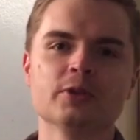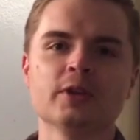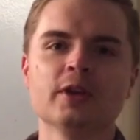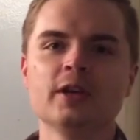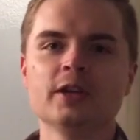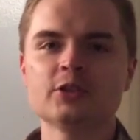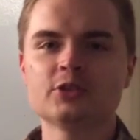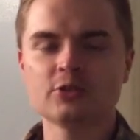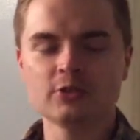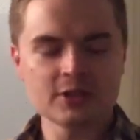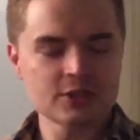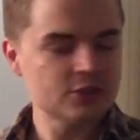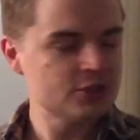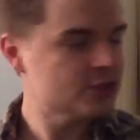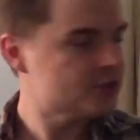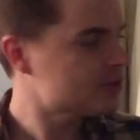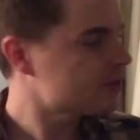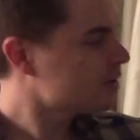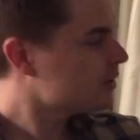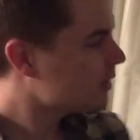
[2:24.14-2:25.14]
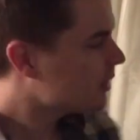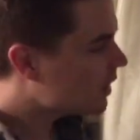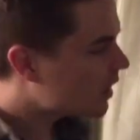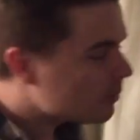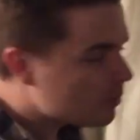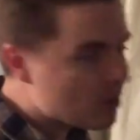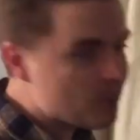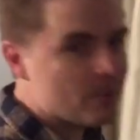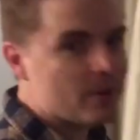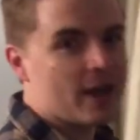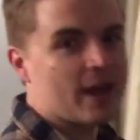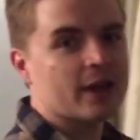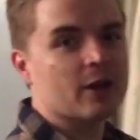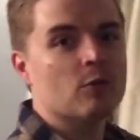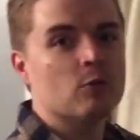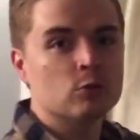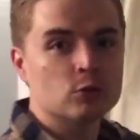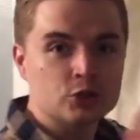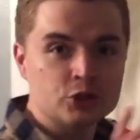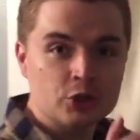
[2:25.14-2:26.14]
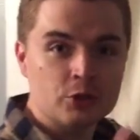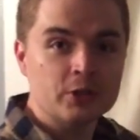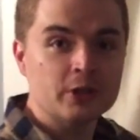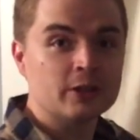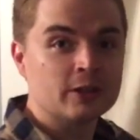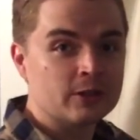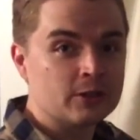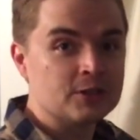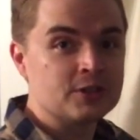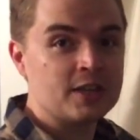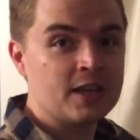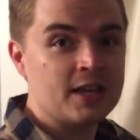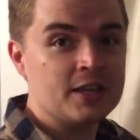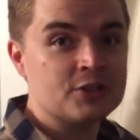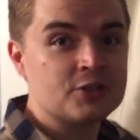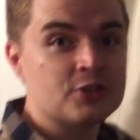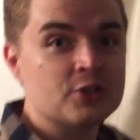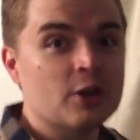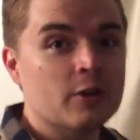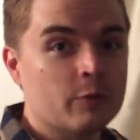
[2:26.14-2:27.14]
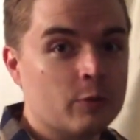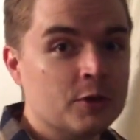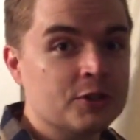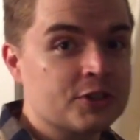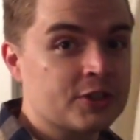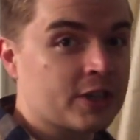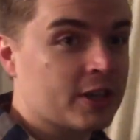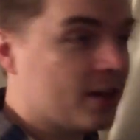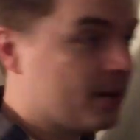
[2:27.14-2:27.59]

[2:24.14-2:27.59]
with. So let's just come on back. We'll show you a little taste of what's to